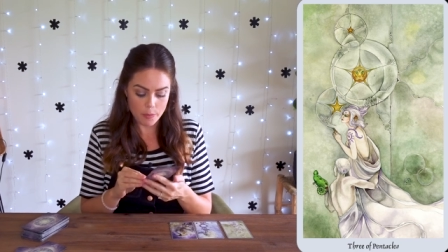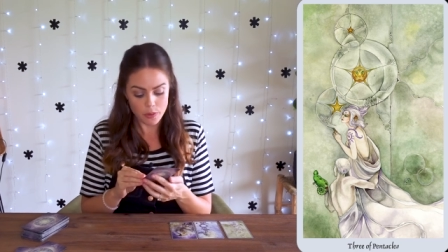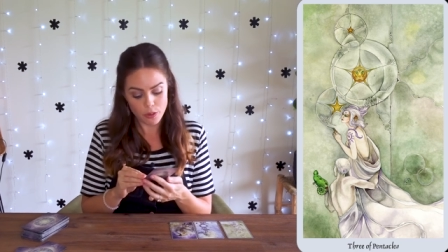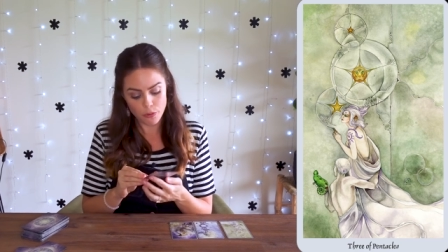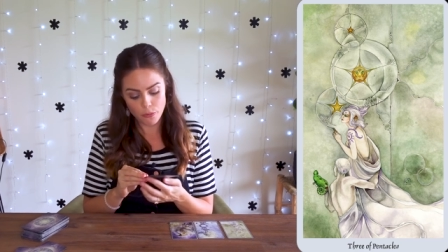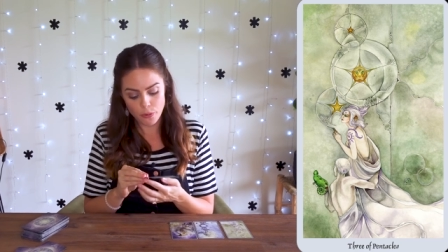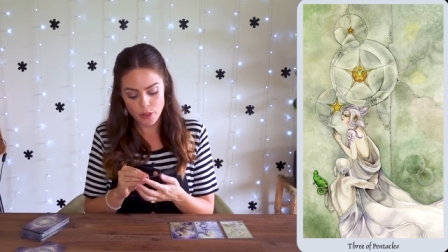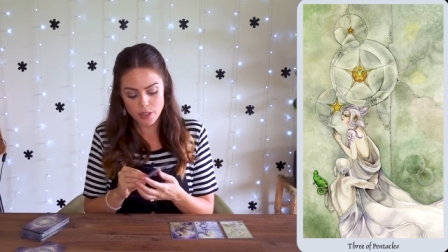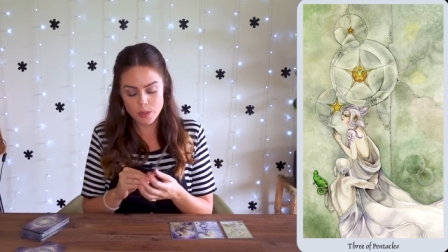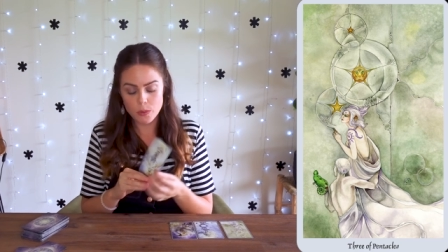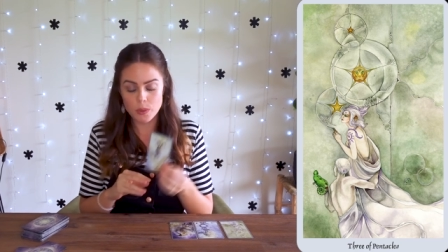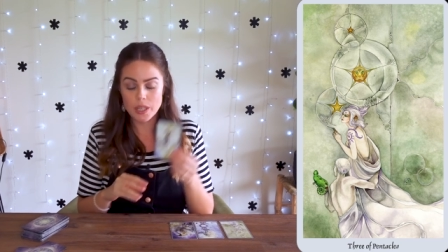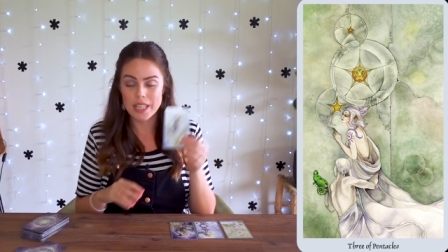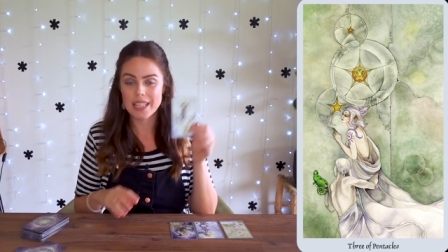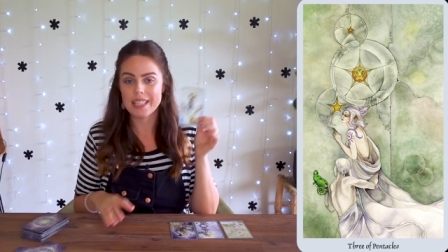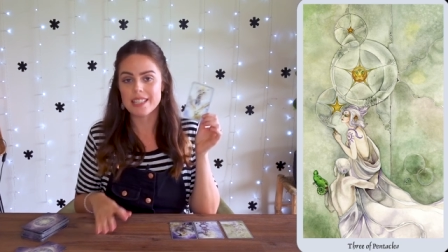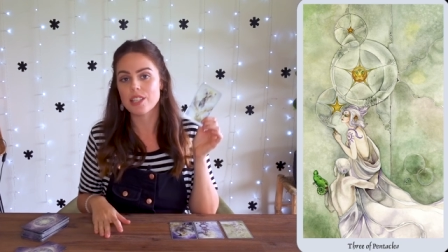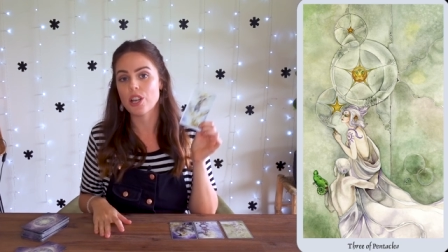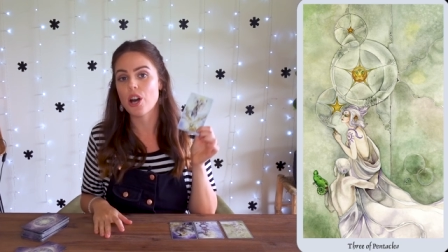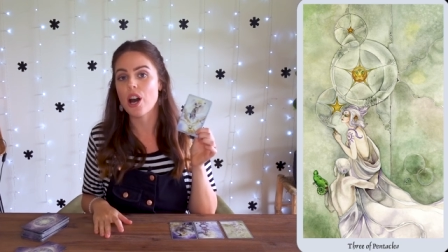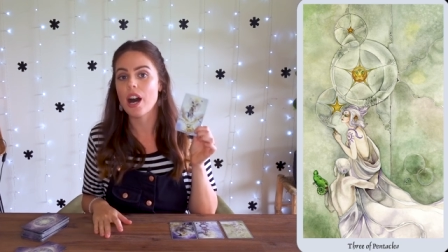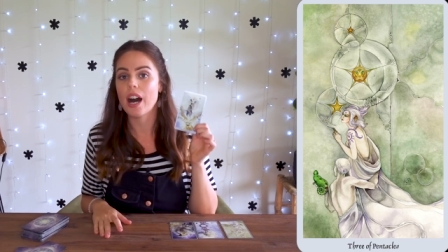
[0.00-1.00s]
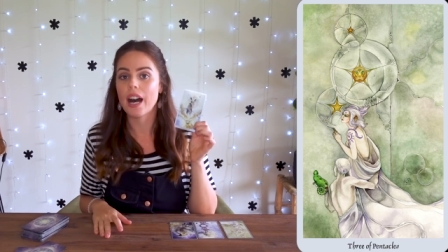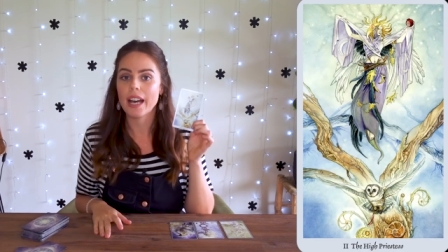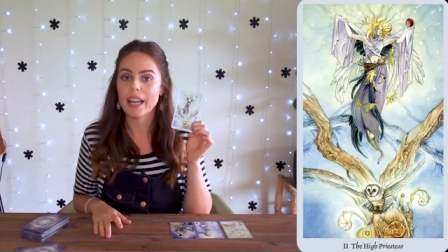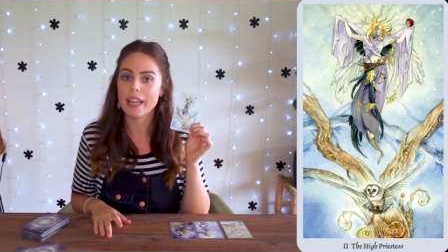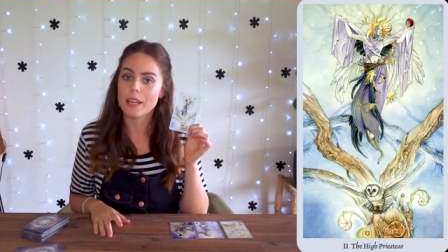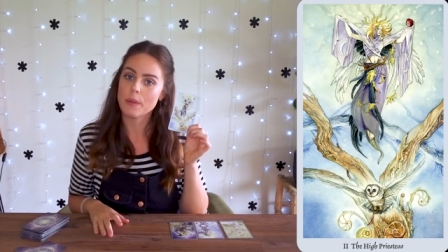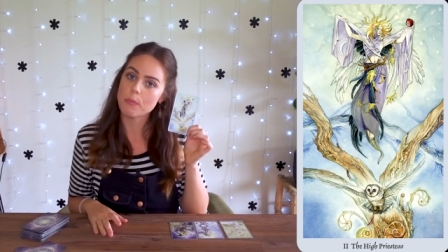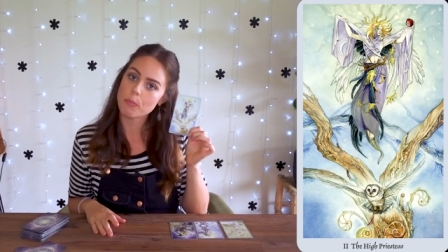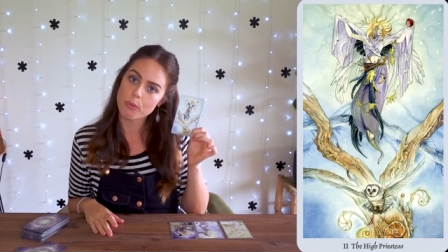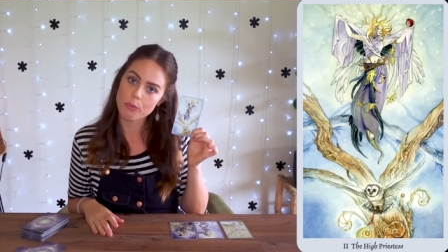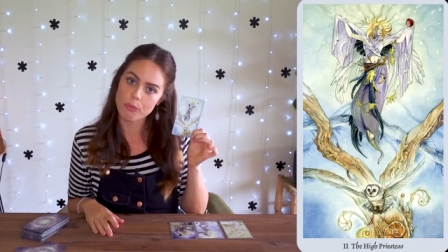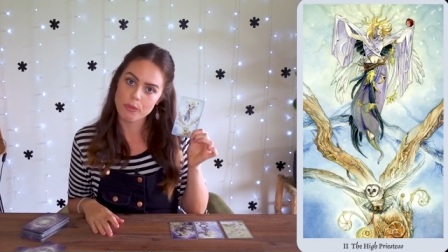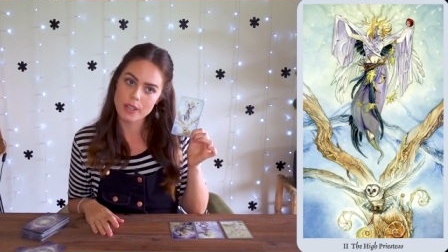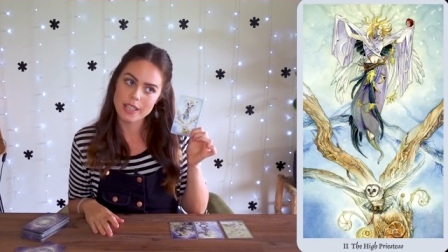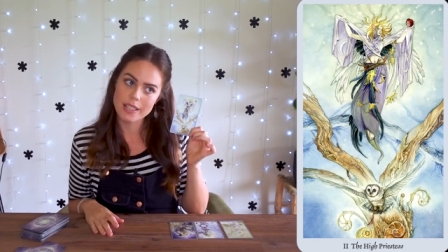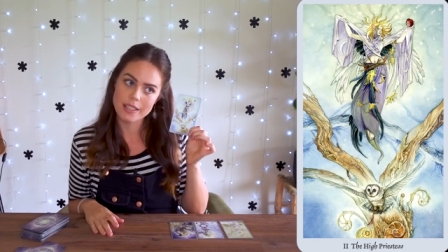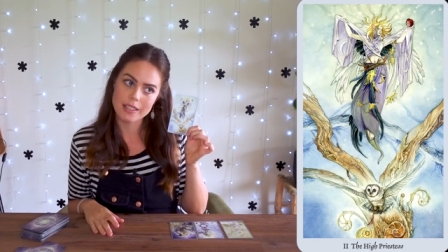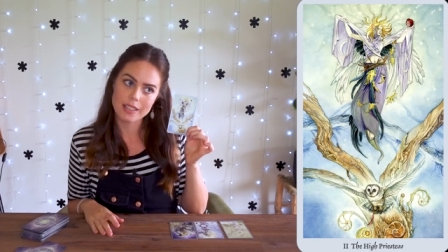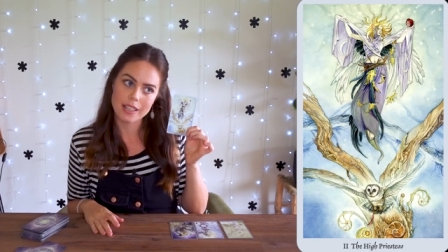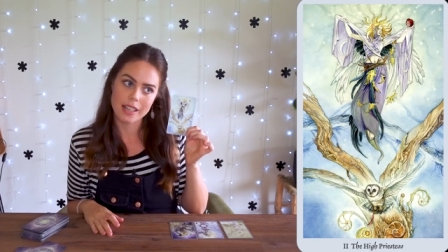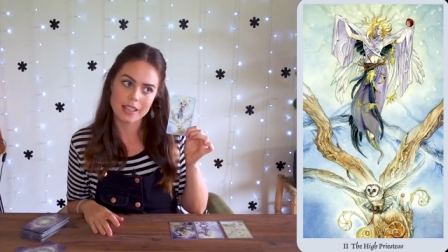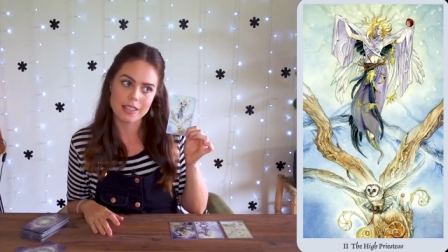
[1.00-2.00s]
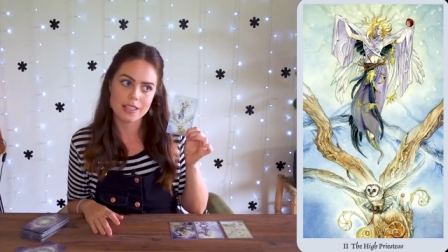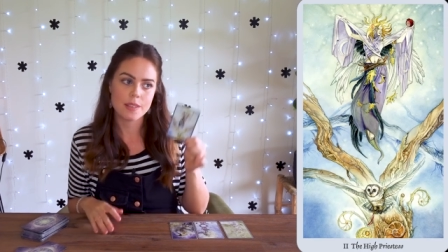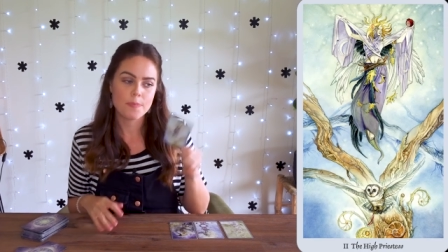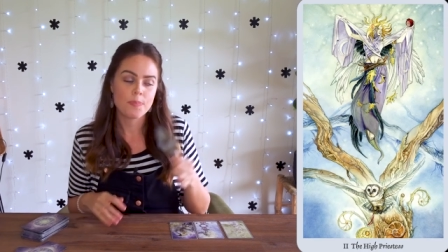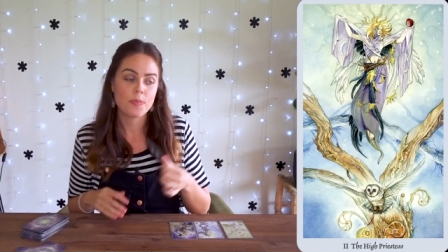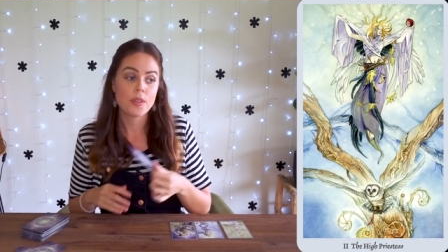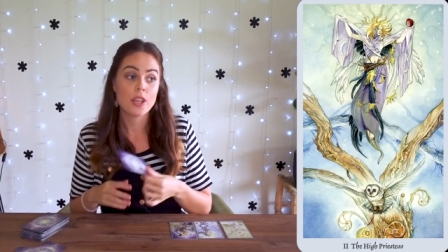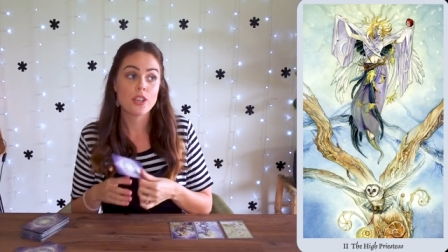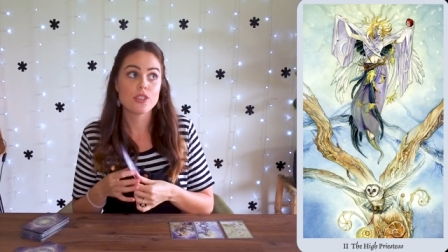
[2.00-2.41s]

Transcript: well, the first one is the High Priestess.